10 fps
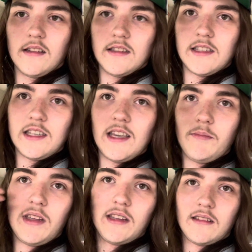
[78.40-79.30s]

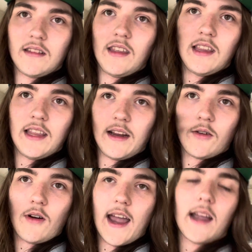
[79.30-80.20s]
seeping in that
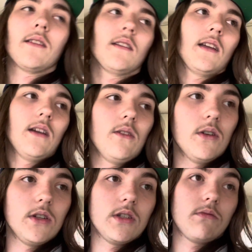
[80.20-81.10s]
crack,
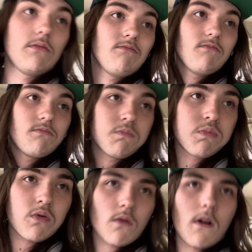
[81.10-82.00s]
which
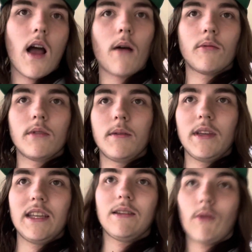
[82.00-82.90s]
probably
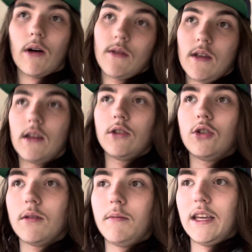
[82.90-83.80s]
means, well,
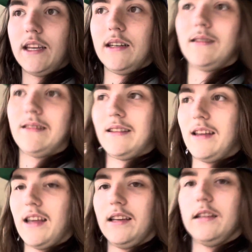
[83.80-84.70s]
should mean
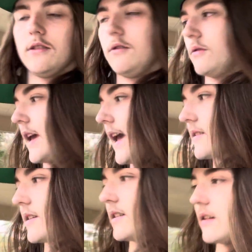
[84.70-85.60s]
it needs a new
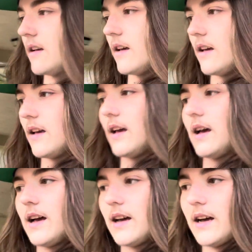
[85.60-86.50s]
gasket.
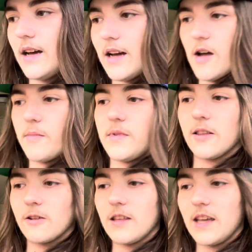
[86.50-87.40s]

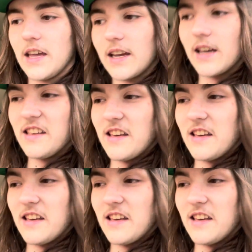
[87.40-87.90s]
Another thing,